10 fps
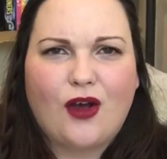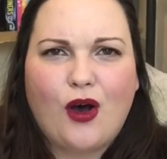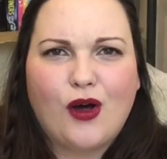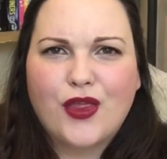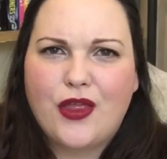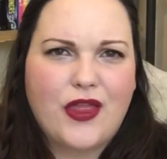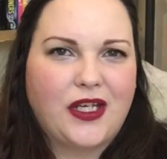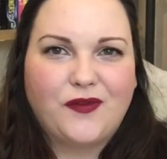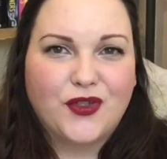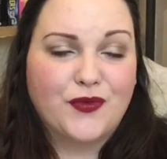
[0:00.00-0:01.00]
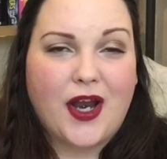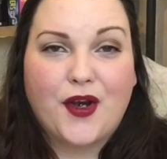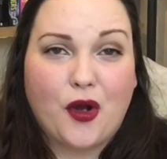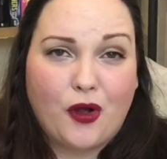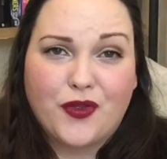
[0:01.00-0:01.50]
author that you've just read
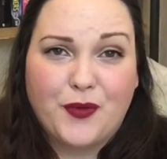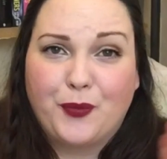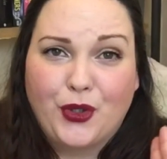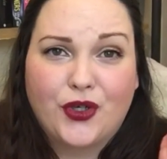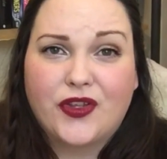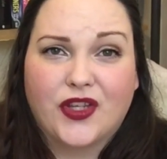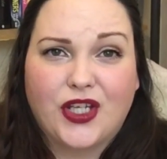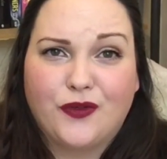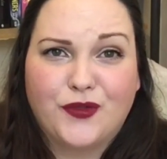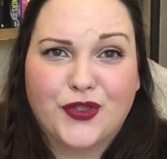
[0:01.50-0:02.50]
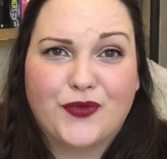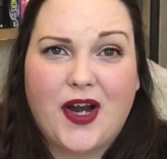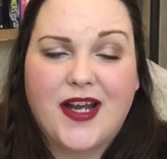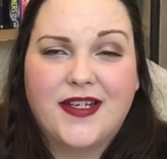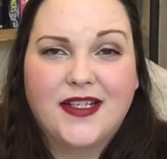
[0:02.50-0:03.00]
or the book that you've just
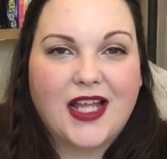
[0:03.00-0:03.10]
read,